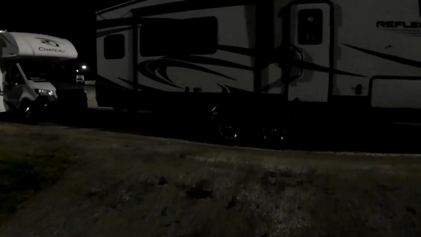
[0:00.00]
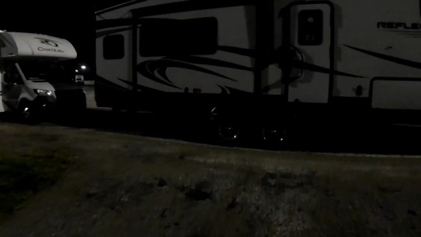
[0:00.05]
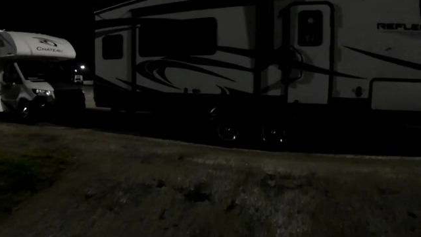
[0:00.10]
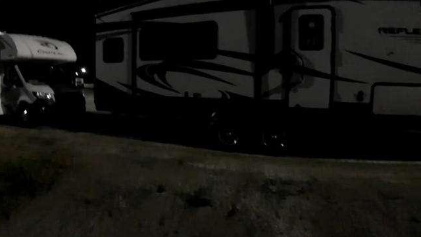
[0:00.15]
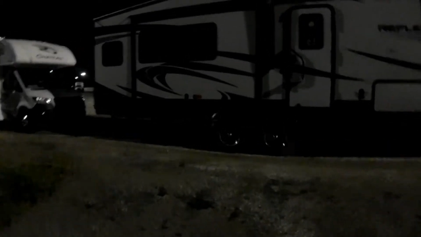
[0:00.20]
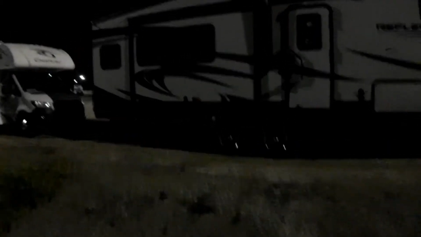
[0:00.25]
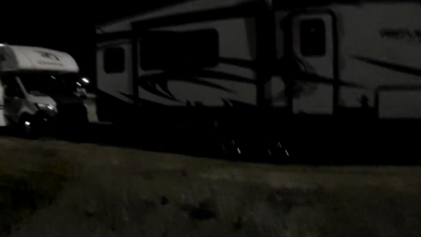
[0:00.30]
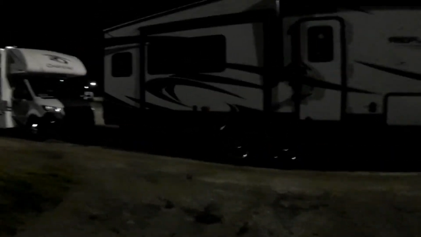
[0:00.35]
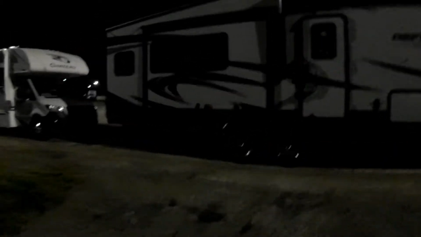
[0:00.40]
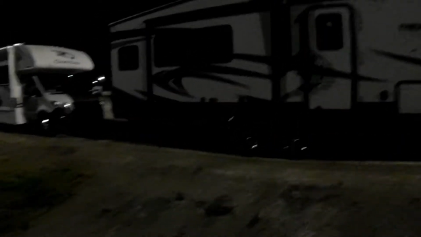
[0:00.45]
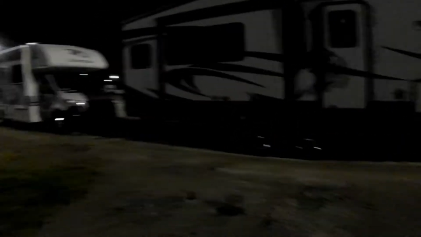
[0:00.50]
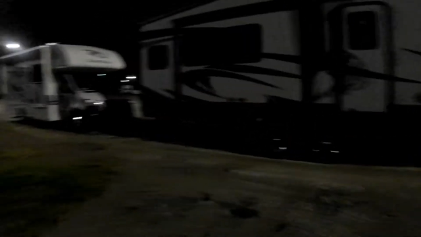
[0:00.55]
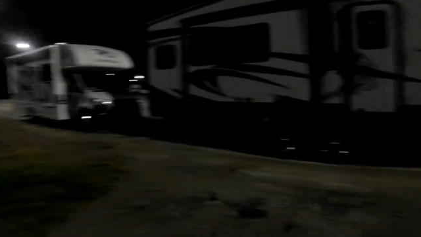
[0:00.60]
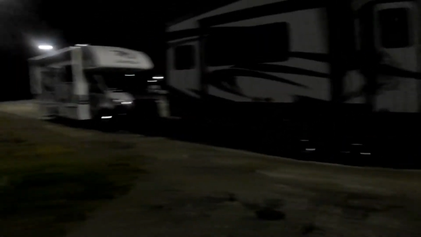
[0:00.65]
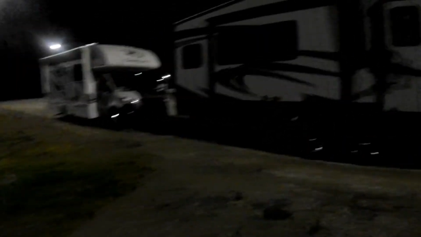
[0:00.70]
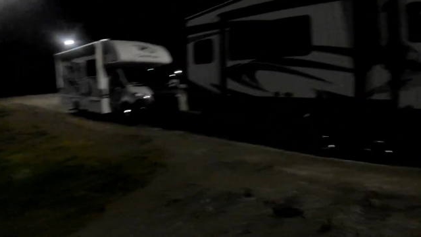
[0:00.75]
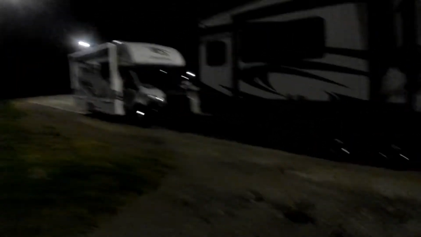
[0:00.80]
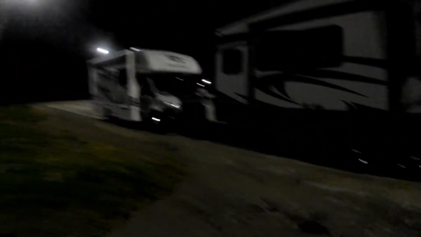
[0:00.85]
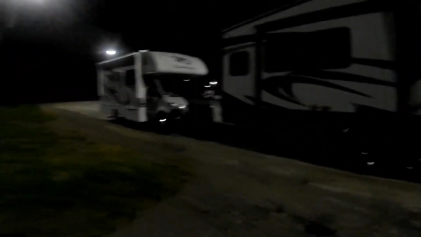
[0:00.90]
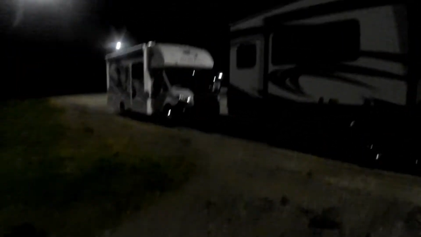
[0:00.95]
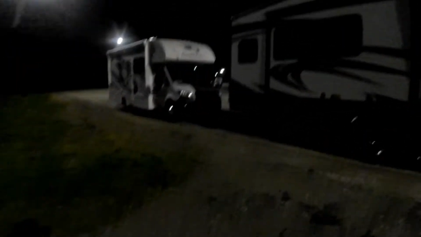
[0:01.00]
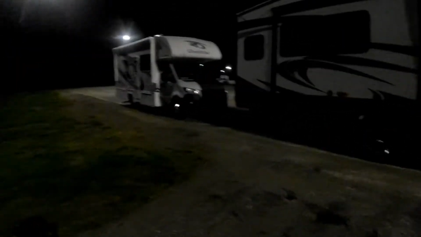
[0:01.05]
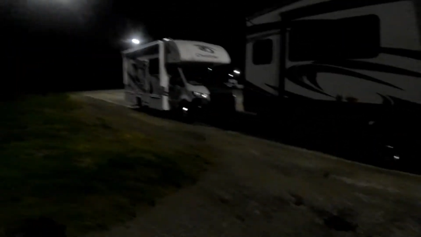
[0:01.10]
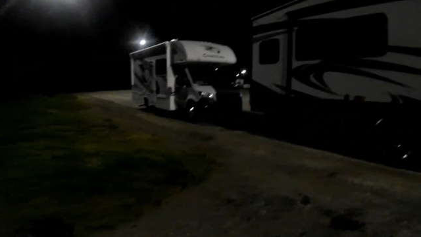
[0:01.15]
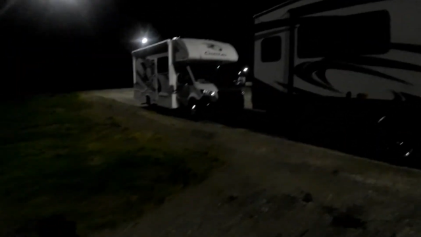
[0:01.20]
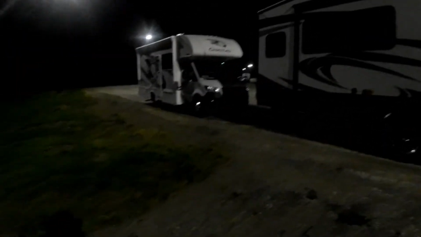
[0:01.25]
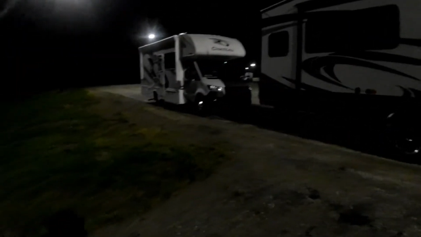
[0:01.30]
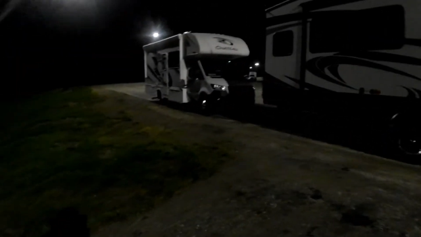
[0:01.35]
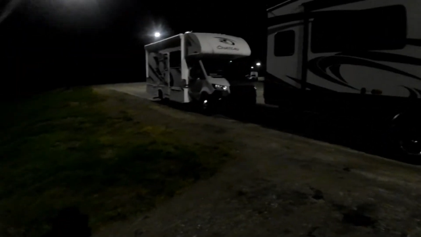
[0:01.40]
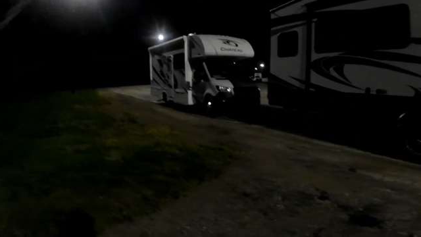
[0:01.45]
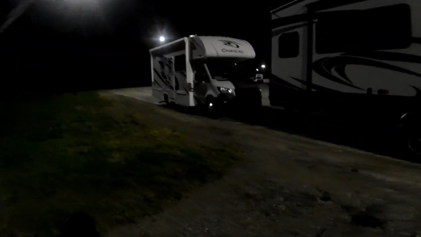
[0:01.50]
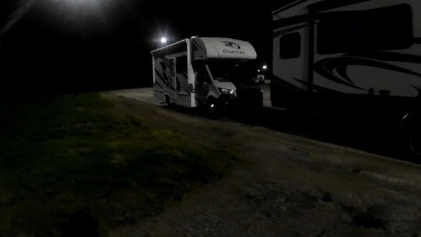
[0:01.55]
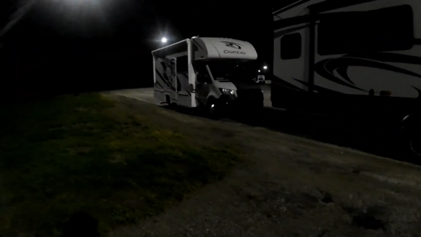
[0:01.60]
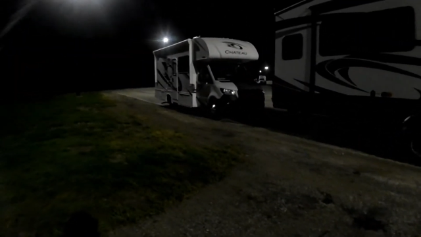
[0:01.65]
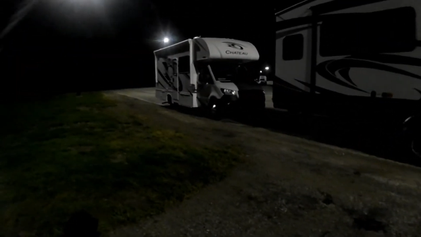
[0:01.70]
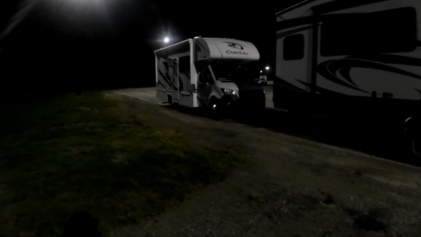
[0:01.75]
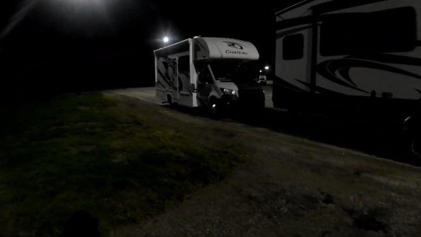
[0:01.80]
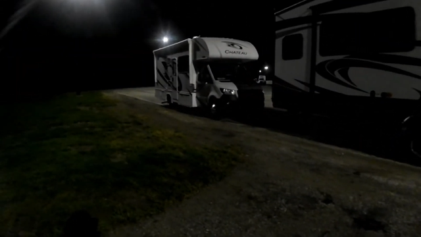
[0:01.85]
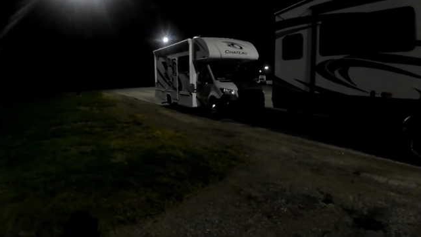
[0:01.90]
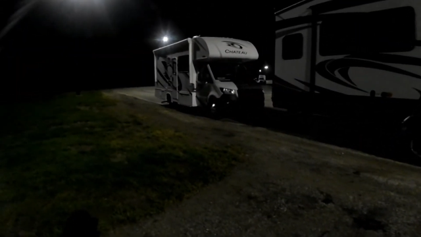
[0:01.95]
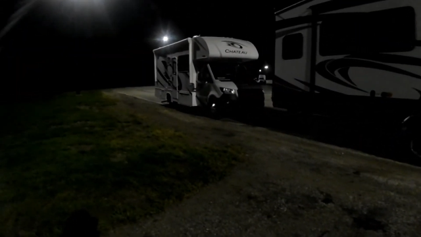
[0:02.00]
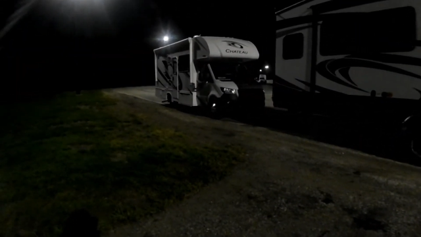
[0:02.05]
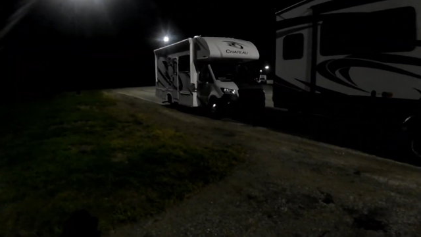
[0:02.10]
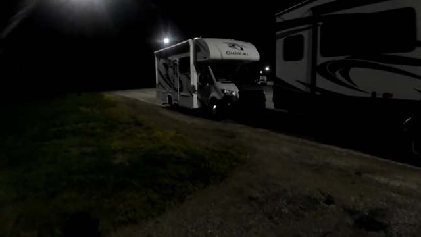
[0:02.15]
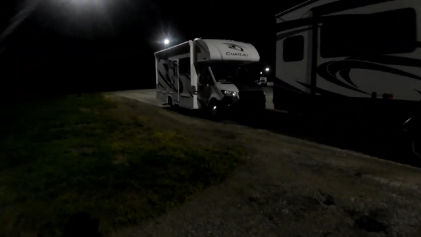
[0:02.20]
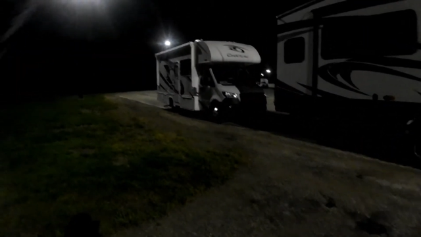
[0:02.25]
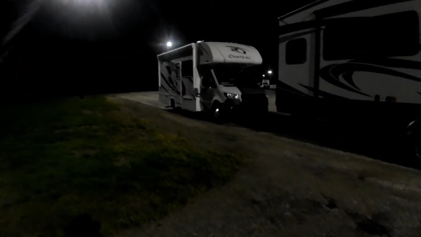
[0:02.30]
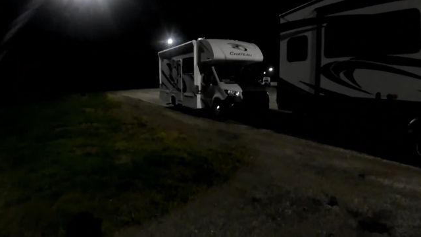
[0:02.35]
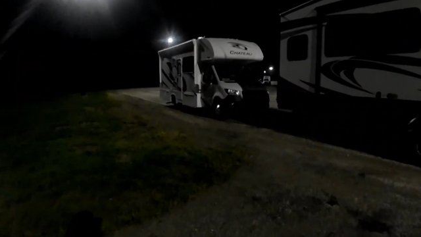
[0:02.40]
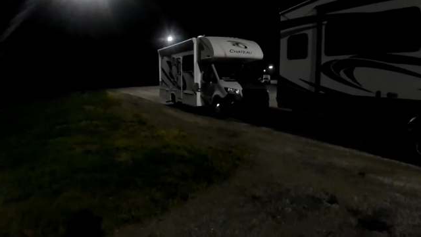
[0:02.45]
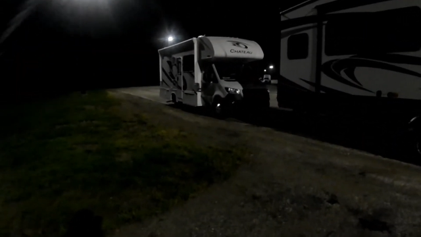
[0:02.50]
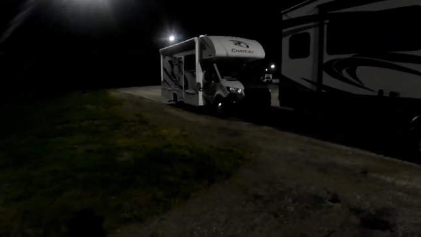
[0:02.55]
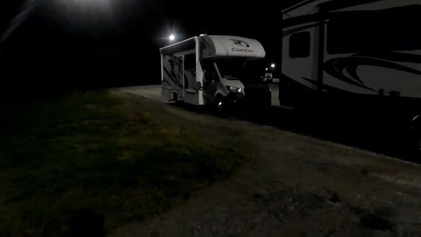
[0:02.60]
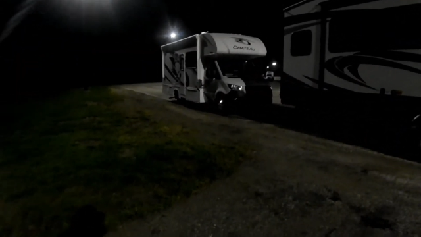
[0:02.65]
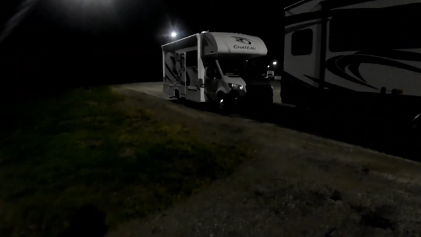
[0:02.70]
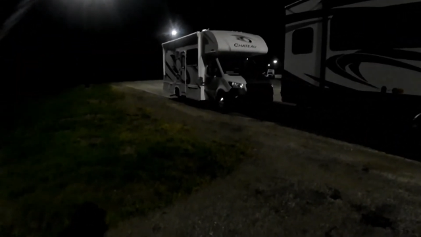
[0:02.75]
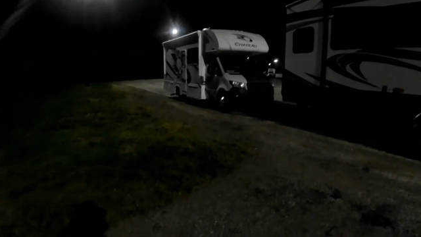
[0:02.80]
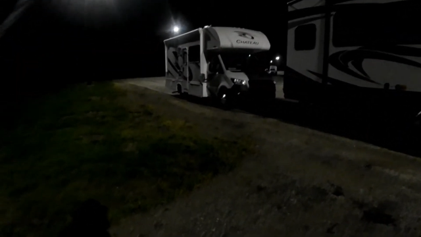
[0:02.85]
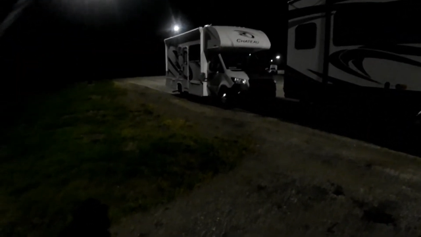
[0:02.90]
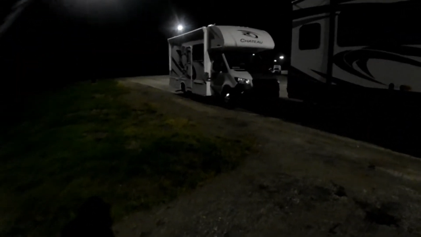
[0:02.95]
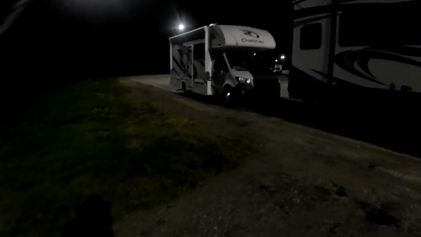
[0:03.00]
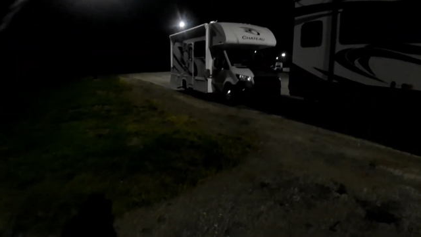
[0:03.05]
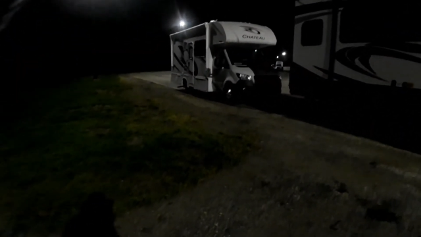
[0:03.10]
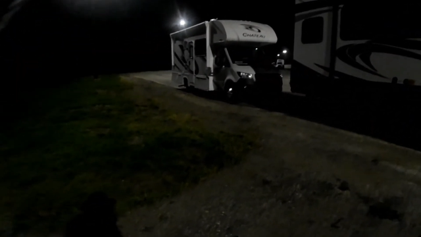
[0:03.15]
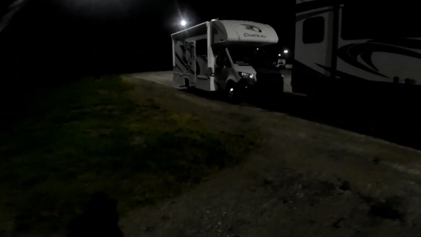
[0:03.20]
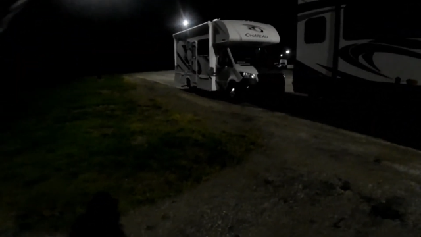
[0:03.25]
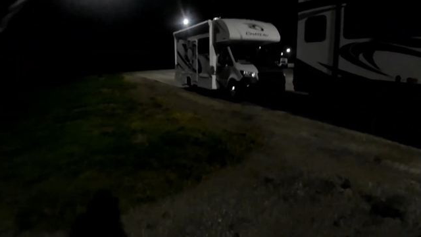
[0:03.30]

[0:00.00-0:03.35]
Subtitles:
[unreadable: no face in view]